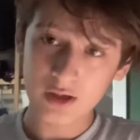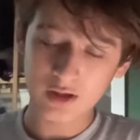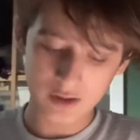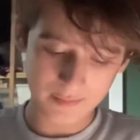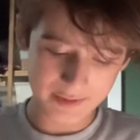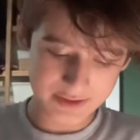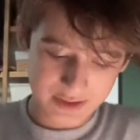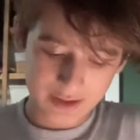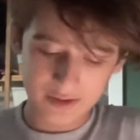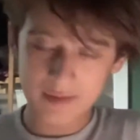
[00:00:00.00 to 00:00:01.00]
It's
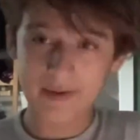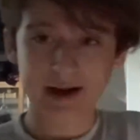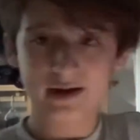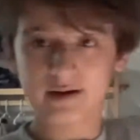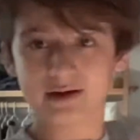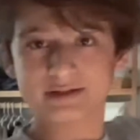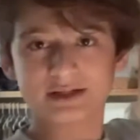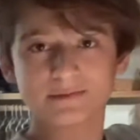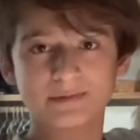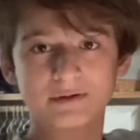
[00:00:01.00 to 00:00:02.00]
like on the back. It
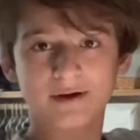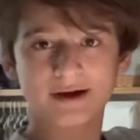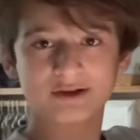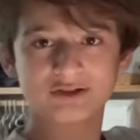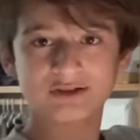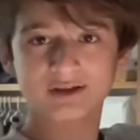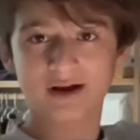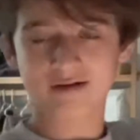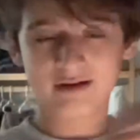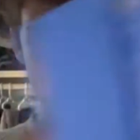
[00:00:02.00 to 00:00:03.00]
says, "Beware
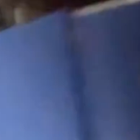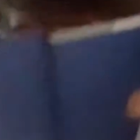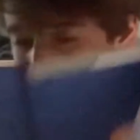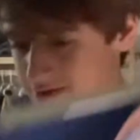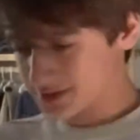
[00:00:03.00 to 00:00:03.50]
scary creatures